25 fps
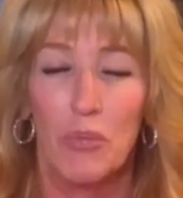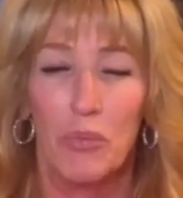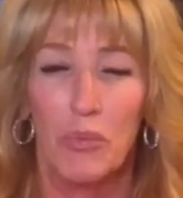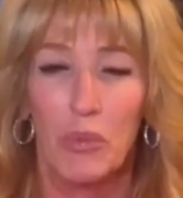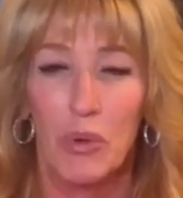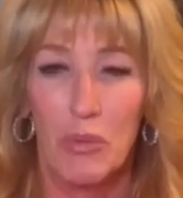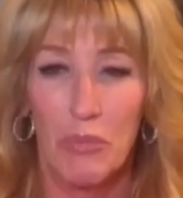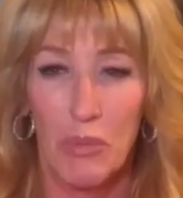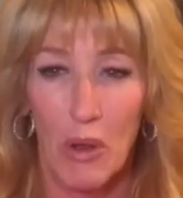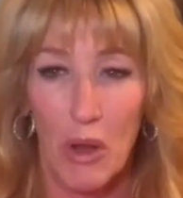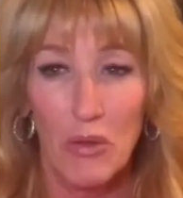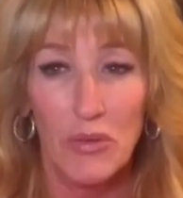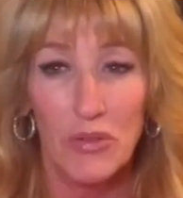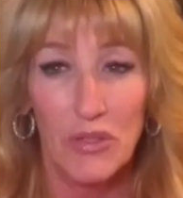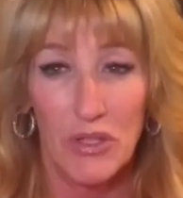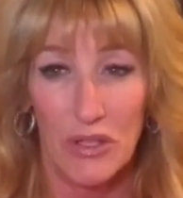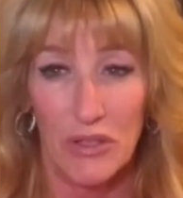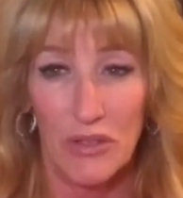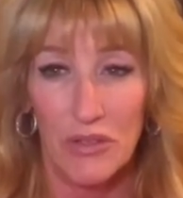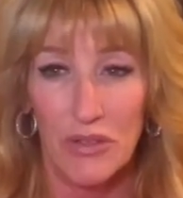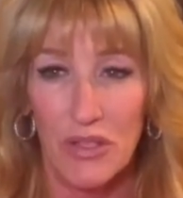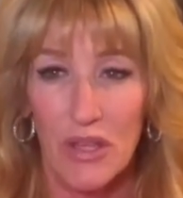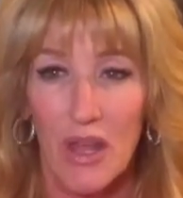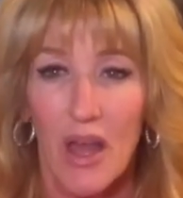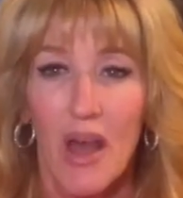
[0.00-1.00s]

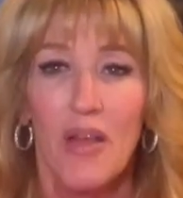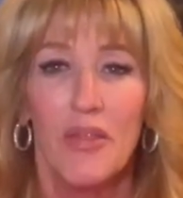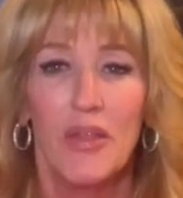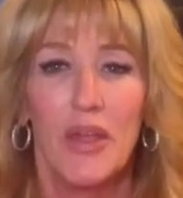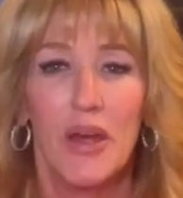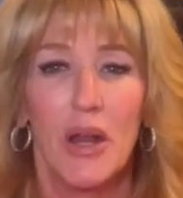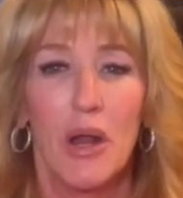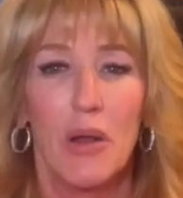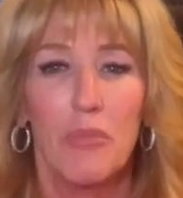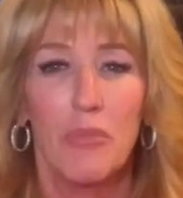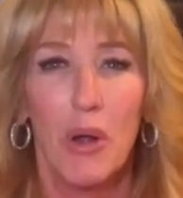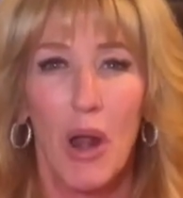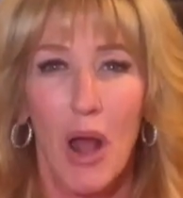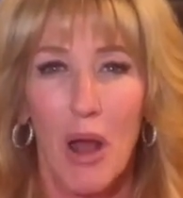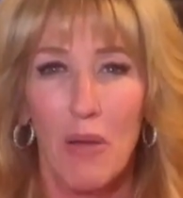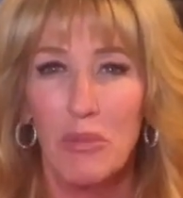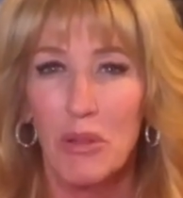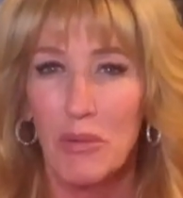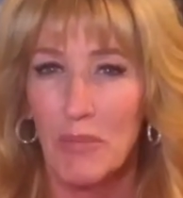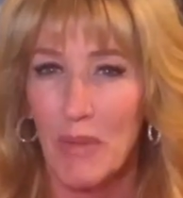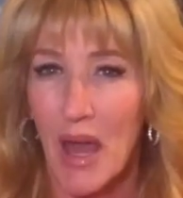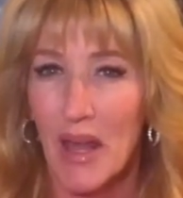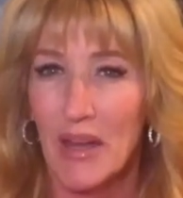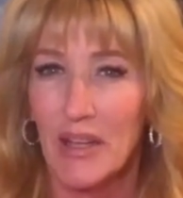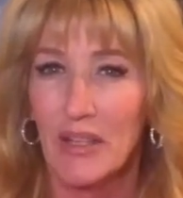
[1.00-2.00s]
proposals that are
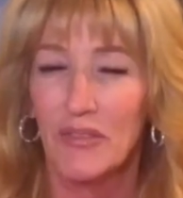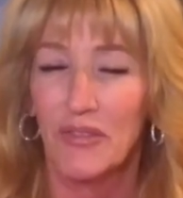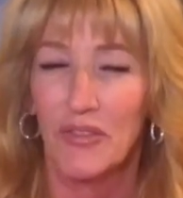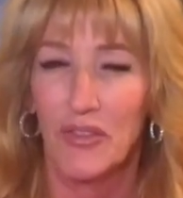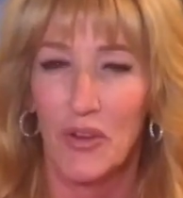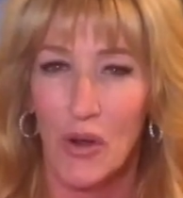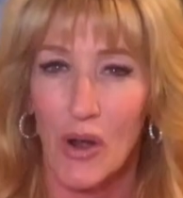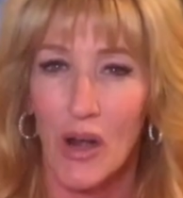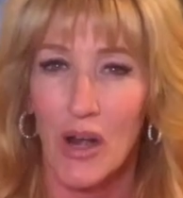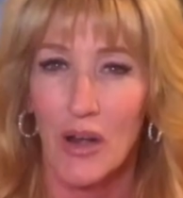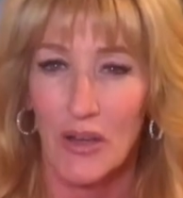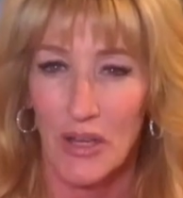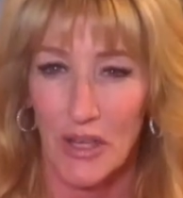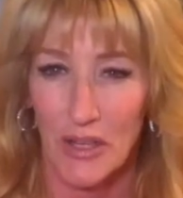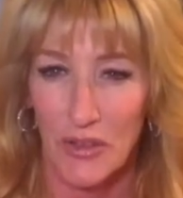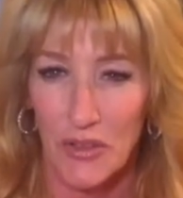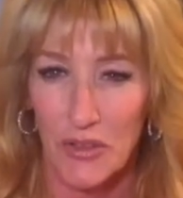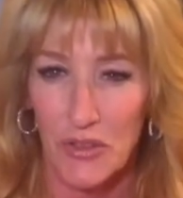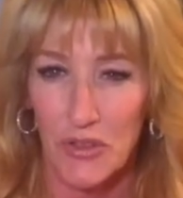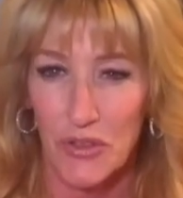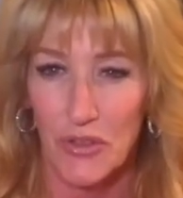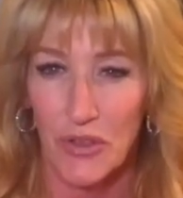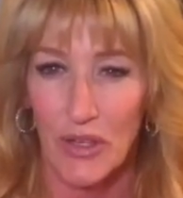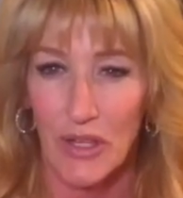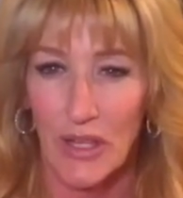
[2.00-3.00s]
problematic for our
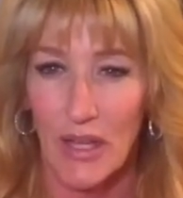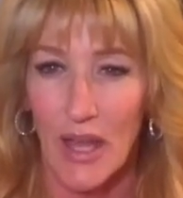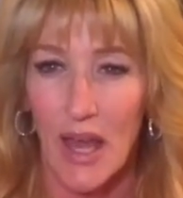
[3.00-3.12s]
industry.